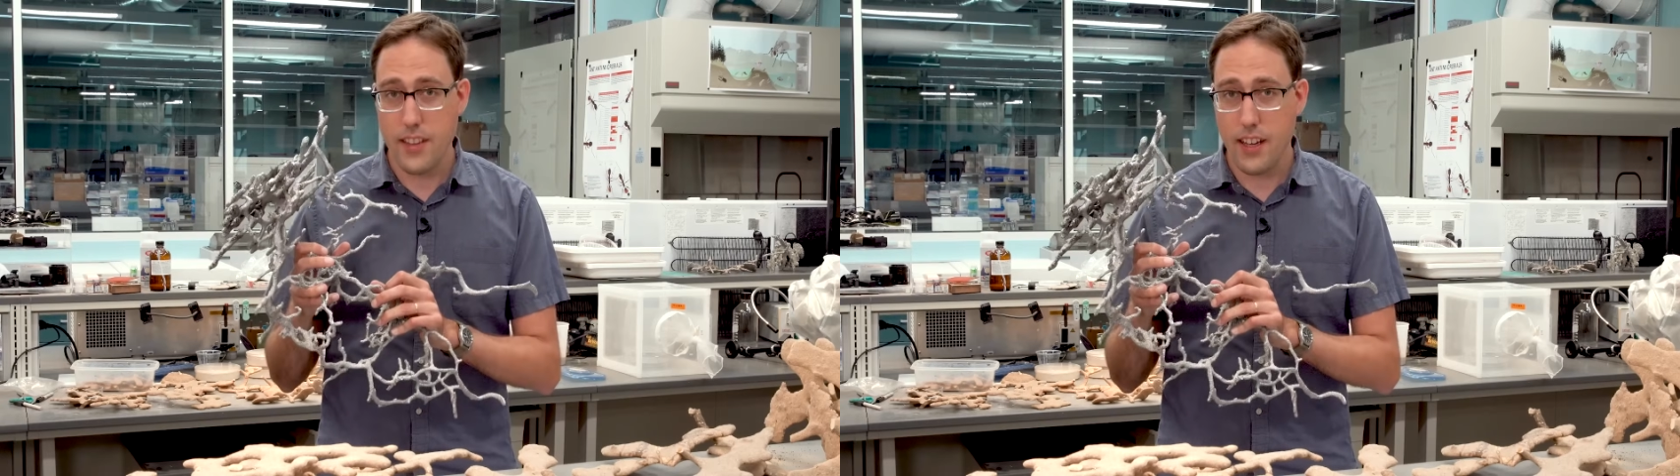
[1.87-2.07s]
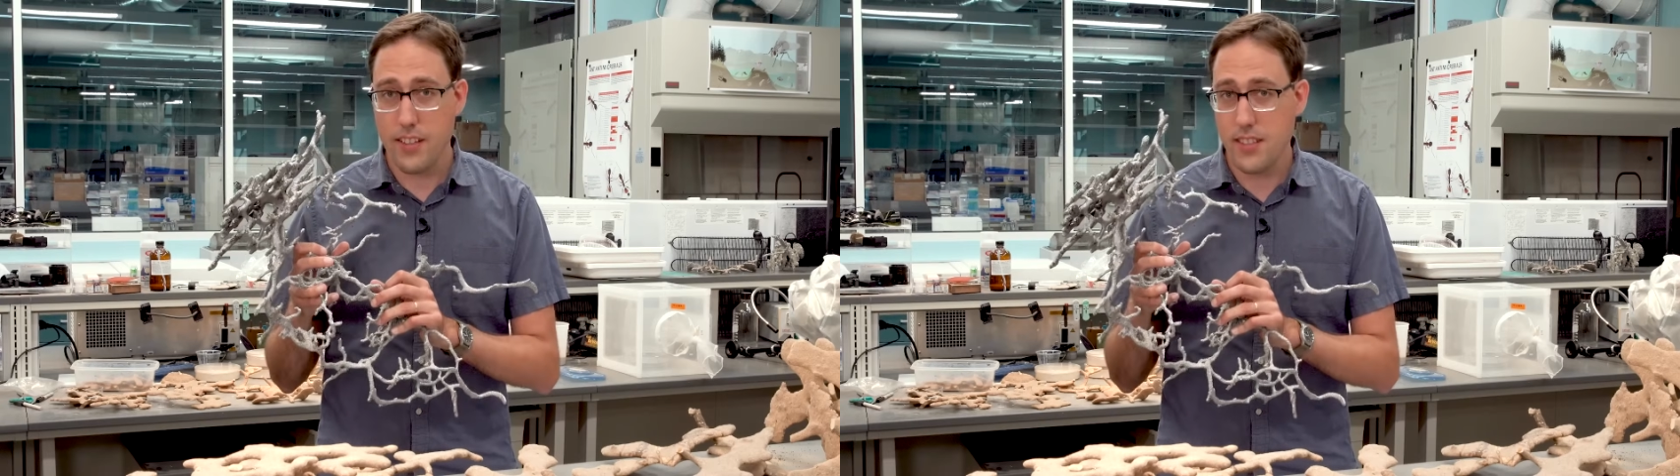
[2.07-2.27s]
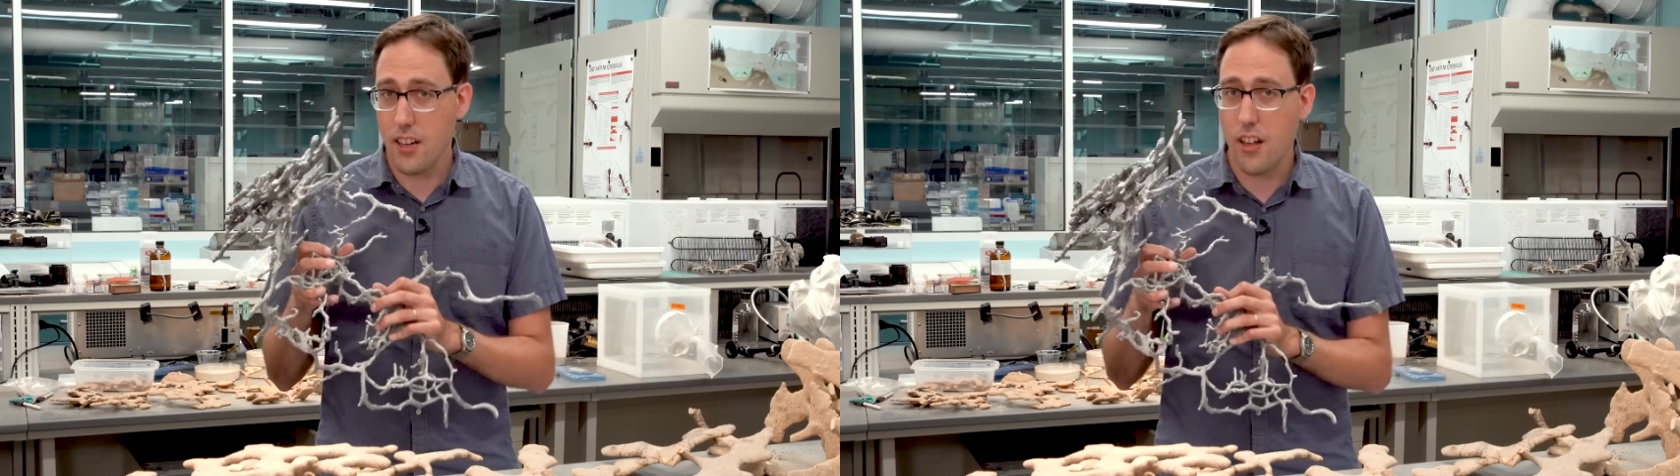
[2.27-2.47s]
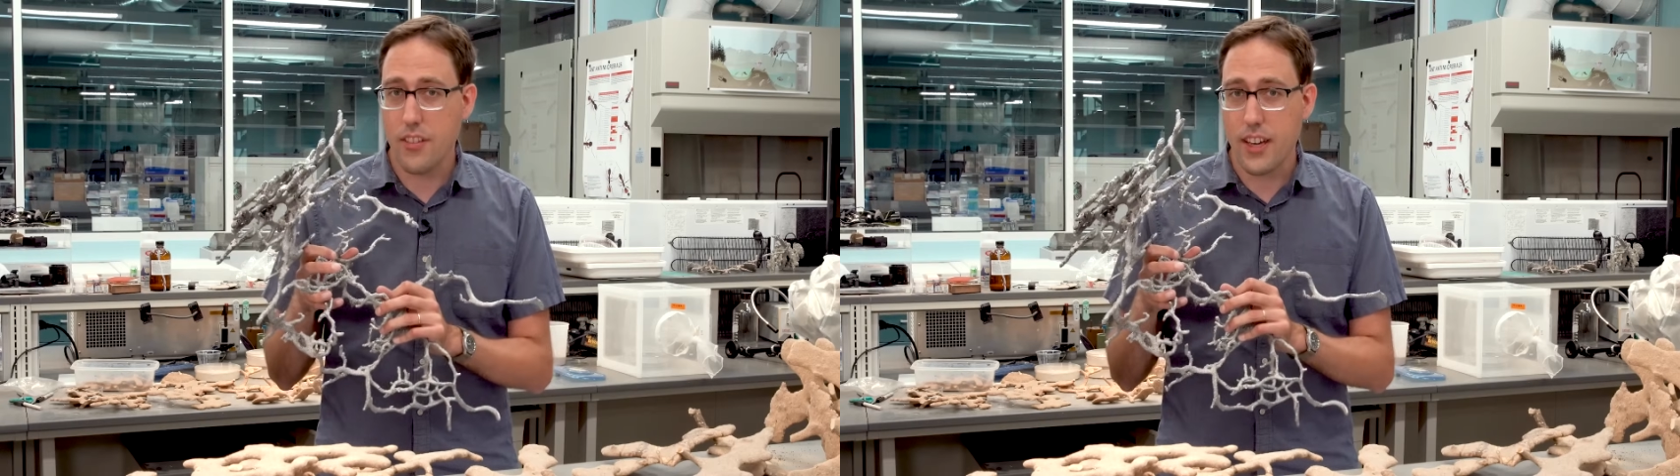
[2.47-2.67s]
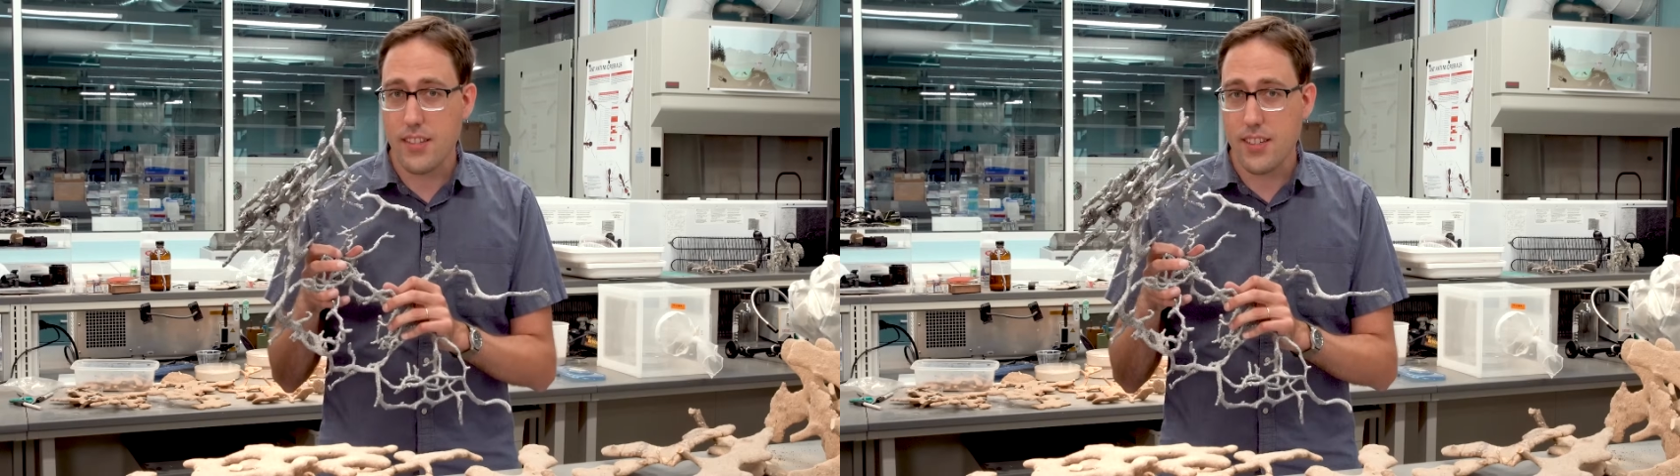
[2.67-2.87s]
things in all of
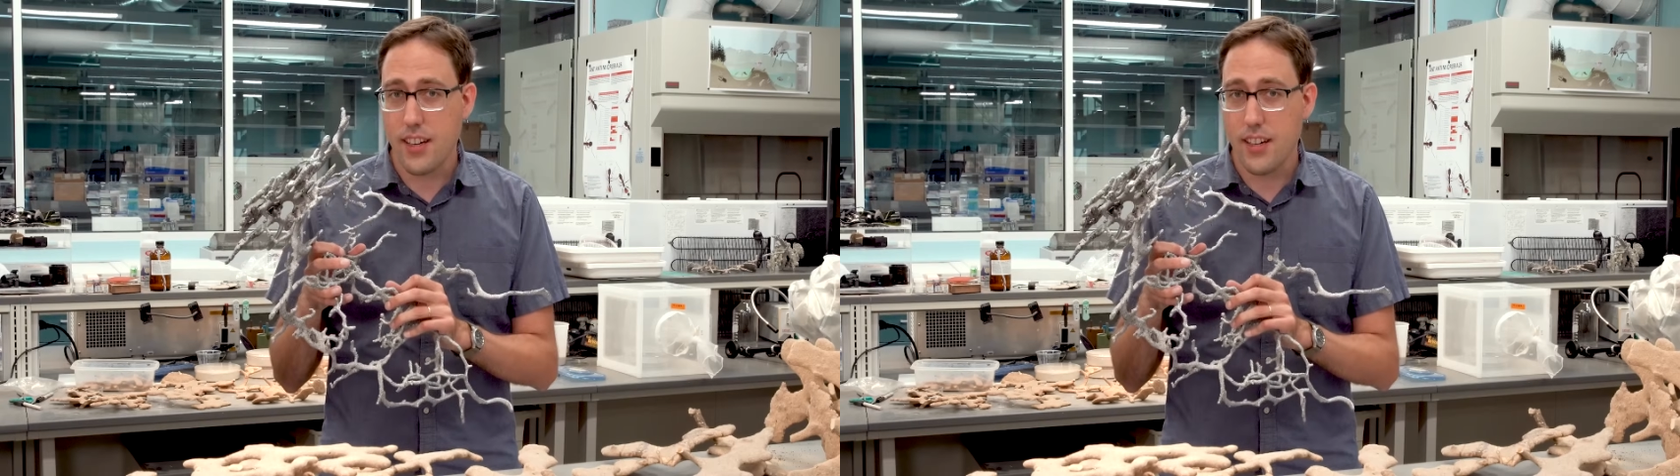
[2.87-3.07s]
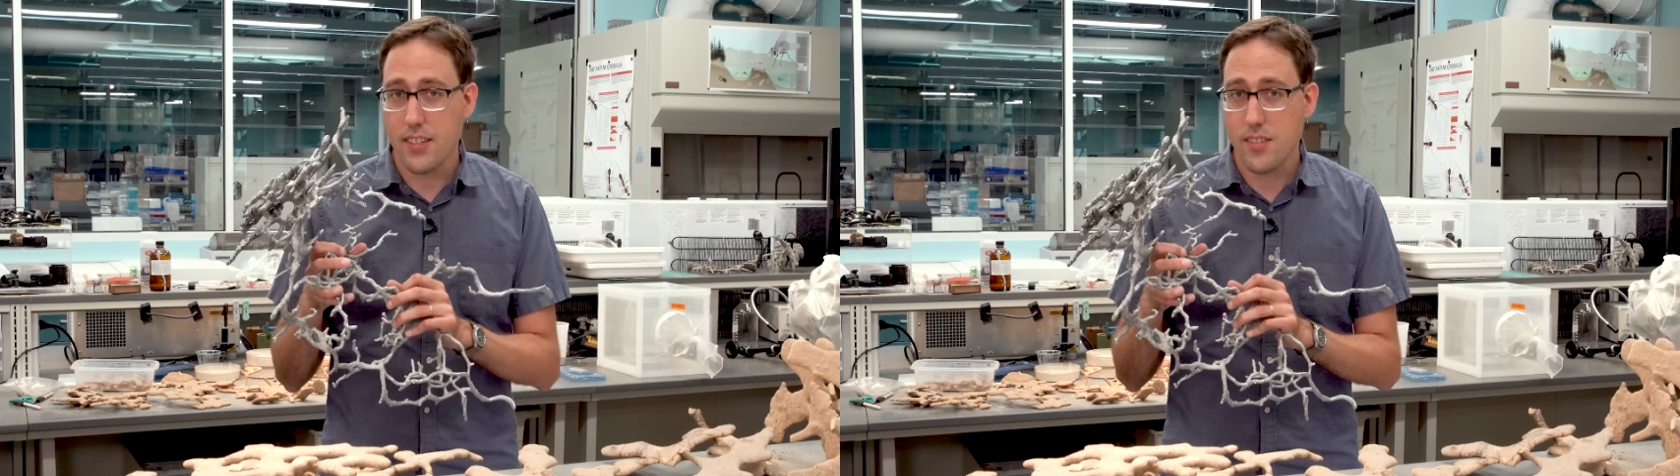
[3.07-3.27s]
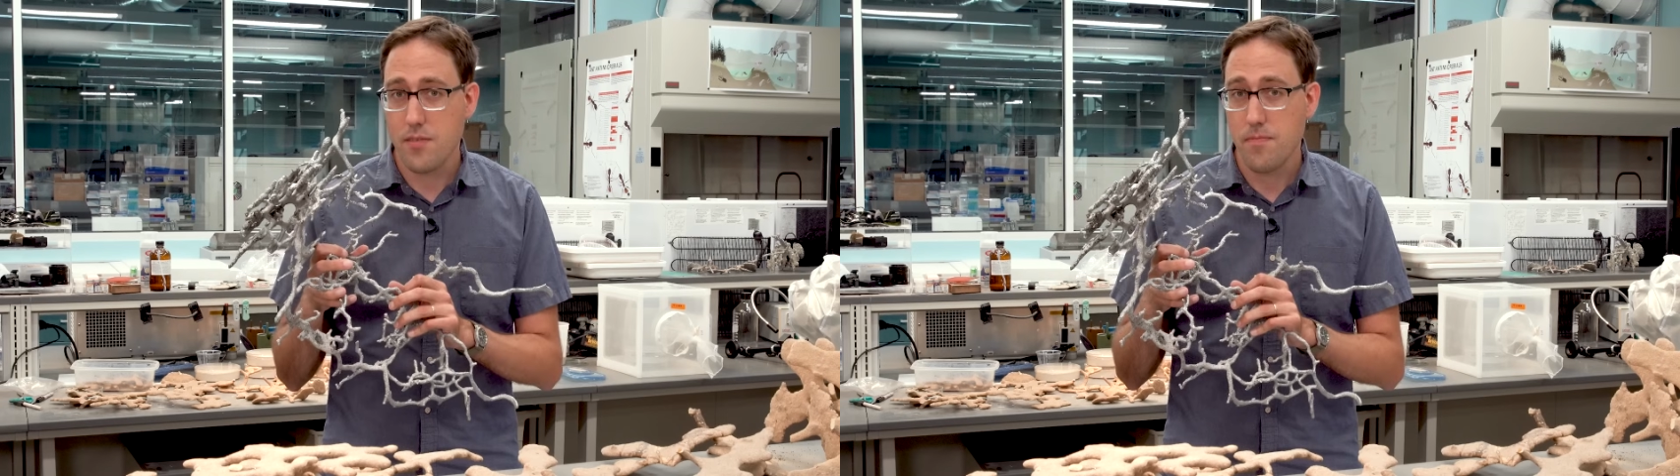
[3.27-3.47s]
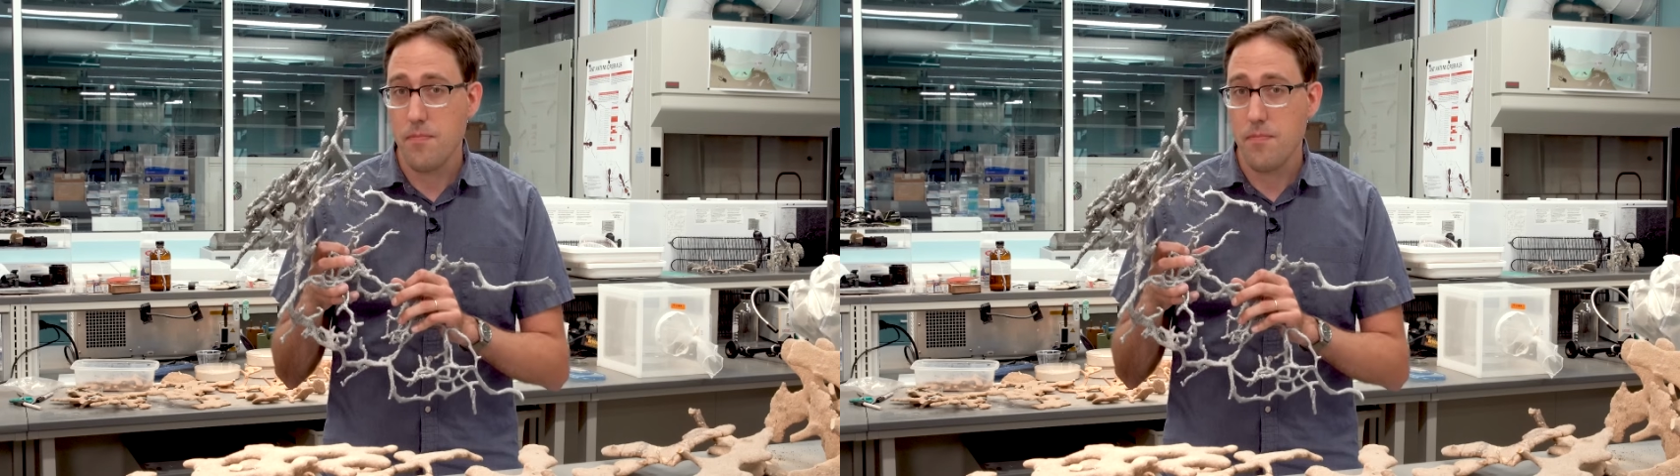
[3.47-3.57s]
ant science.